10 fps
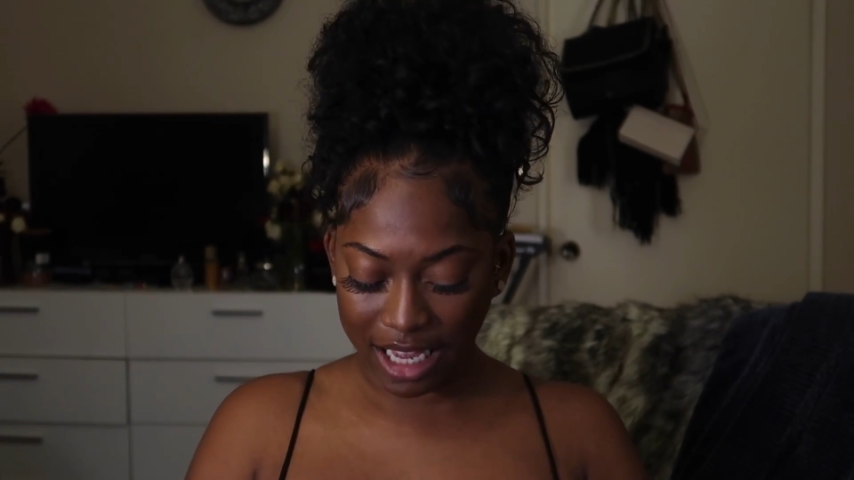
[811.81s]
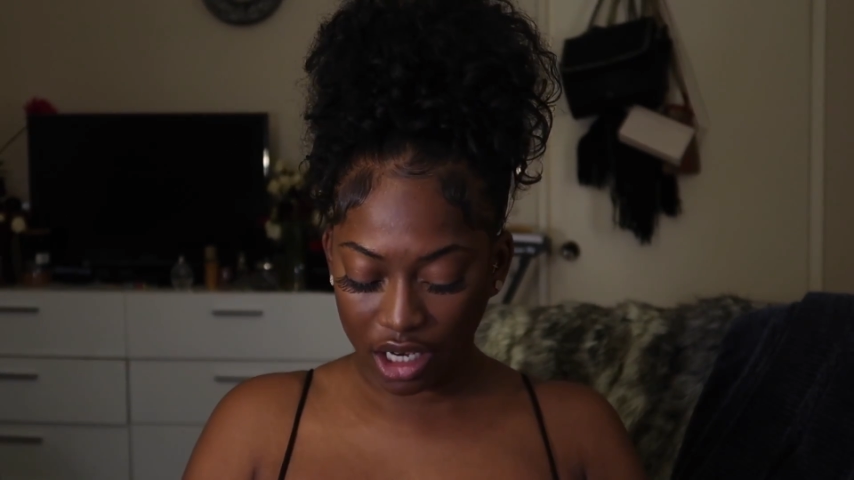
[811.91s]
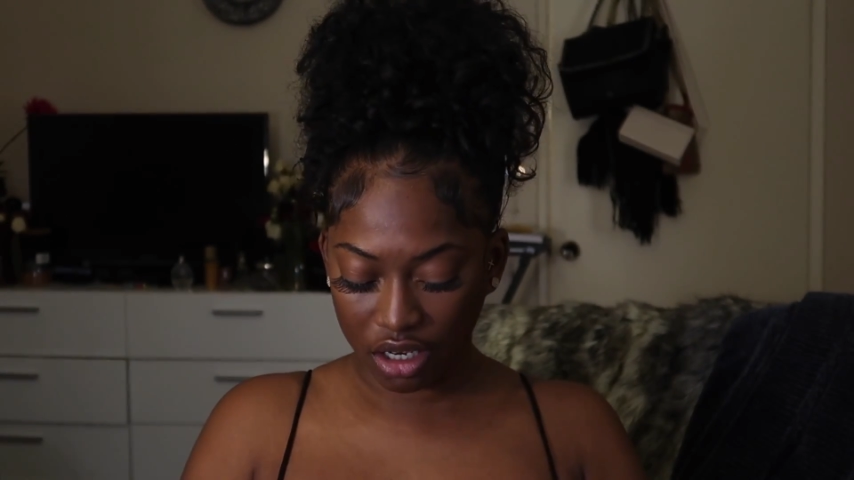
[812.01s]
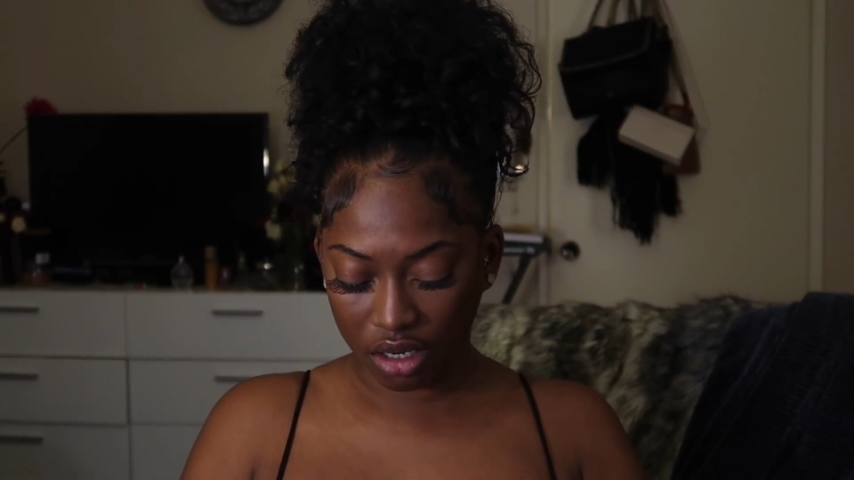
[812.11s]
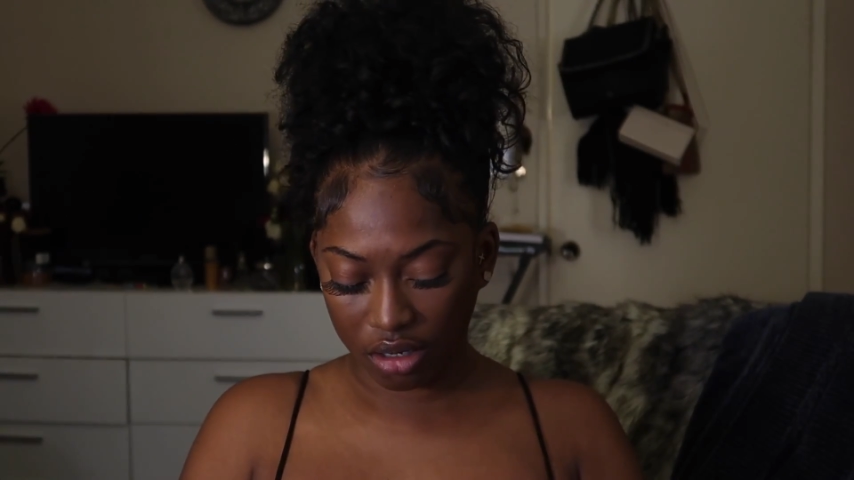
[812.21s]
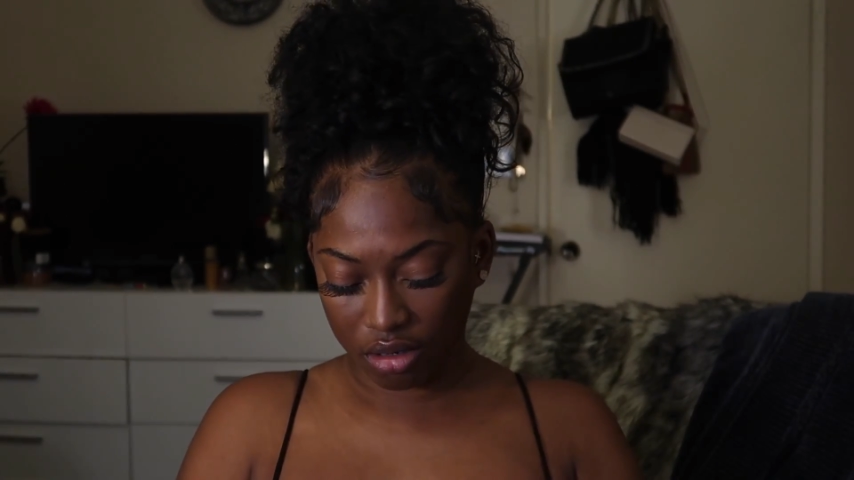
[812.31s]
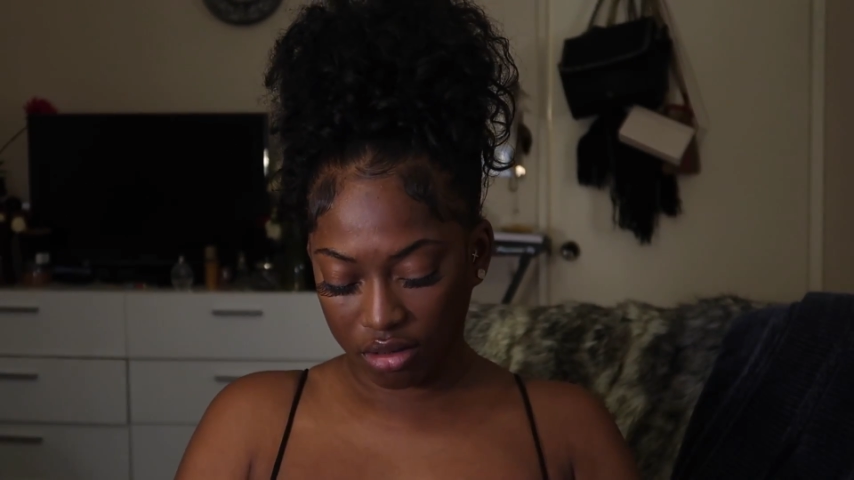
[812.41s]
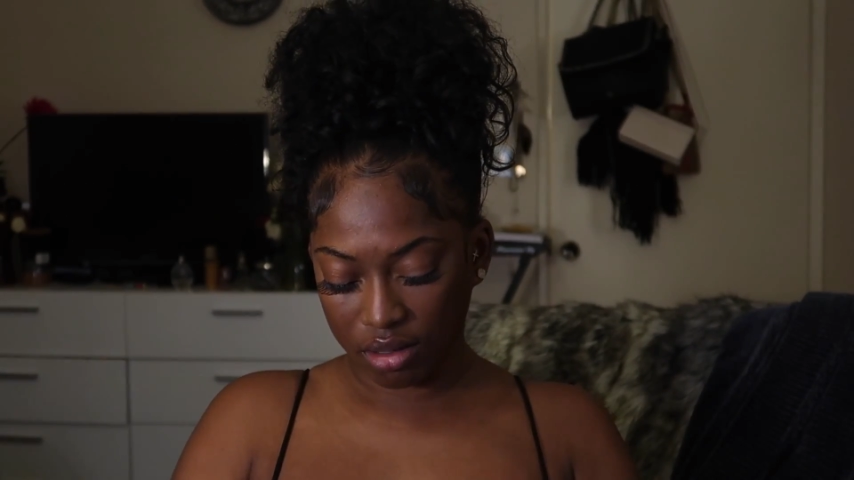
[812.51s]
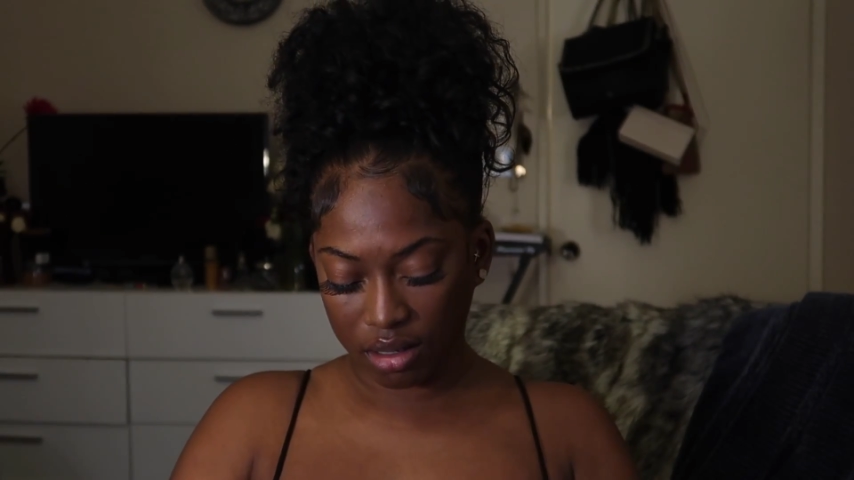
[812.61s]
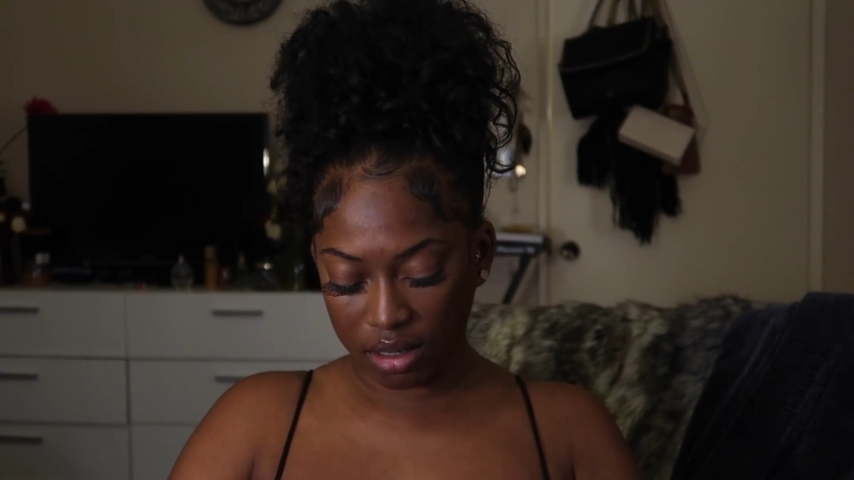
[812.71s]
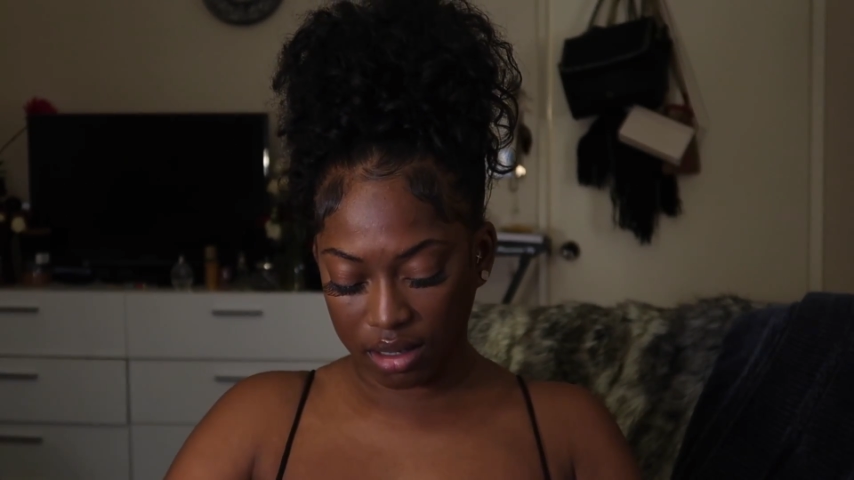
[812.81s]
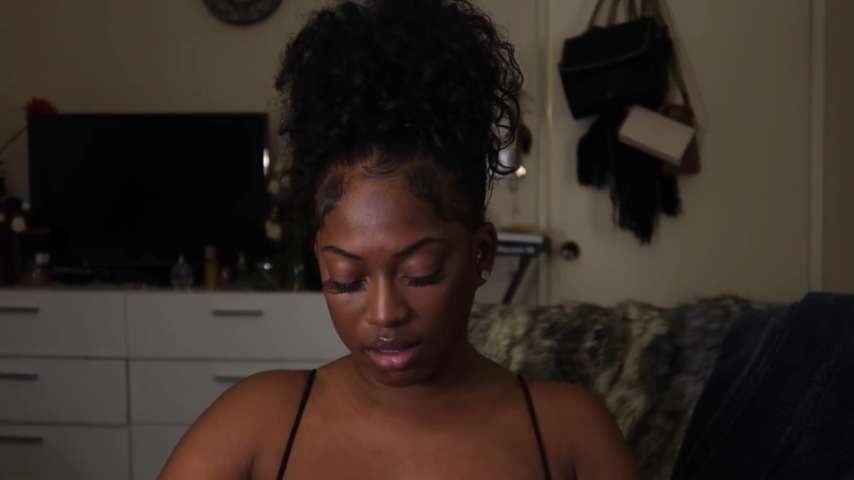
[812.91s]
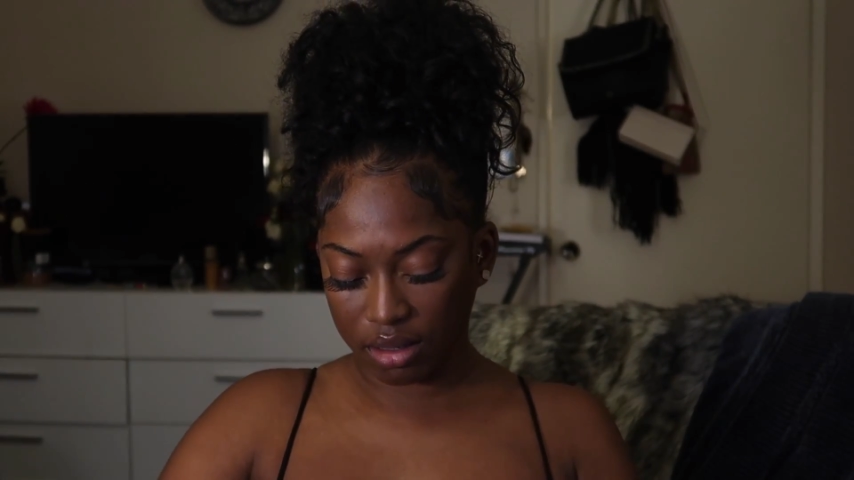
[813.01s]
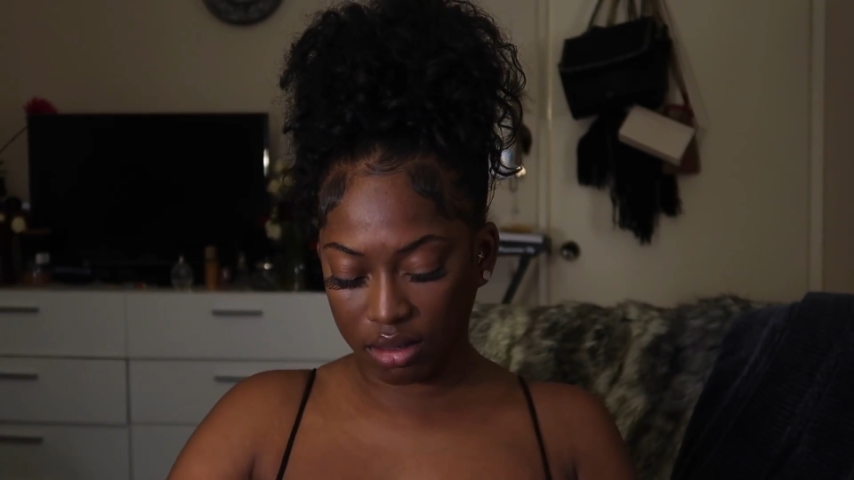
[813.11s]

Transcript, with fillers: that girl. Uh,